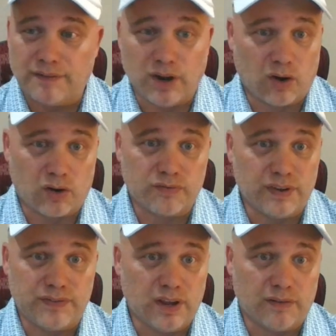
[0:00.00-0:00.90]
to
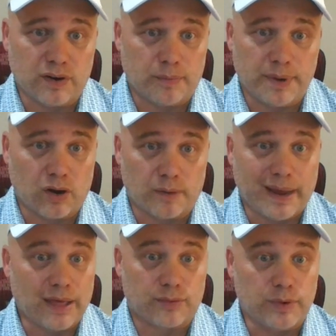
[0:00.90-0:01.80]
150 of it will be on
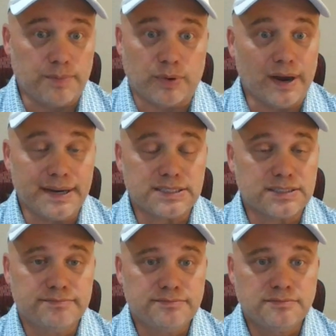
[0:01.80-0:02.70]
about 3 plays.
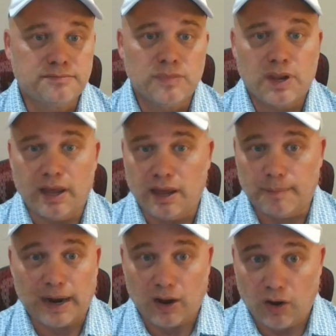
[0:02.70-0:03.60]
And
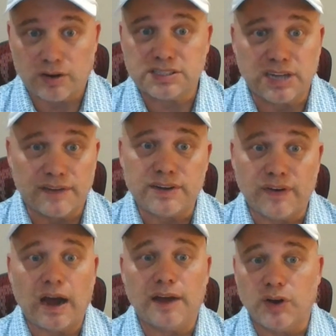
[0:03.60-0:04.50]
about
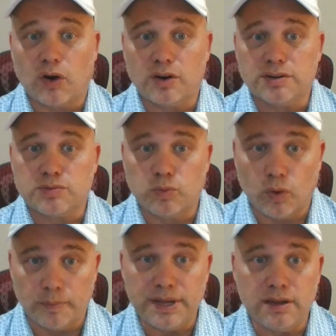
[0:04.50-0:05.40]
175 yards
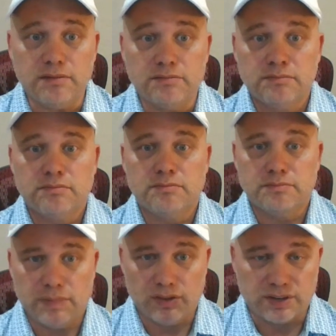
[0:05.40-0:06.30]
will be
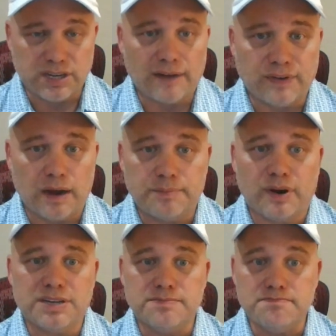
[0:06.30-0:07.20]
their top 5
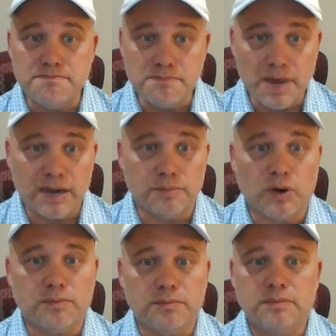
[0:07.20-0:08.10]
plays
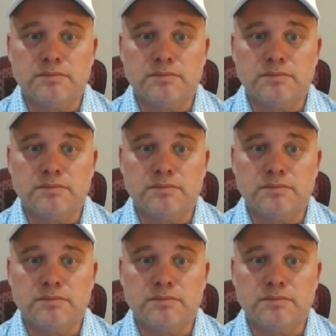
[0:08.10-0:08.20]
minimum.